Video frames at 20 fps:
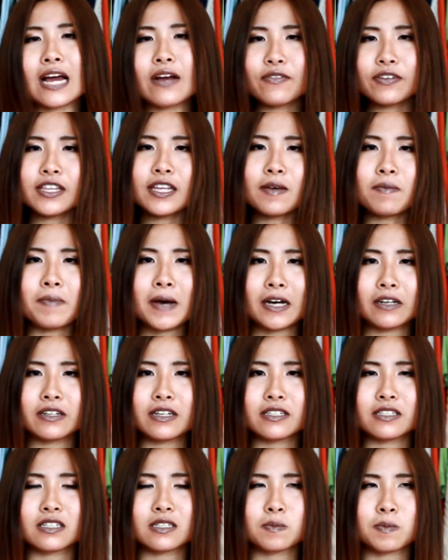everything about
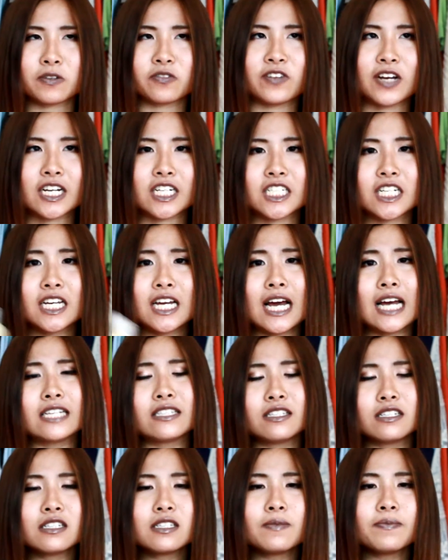this is perfection and it's just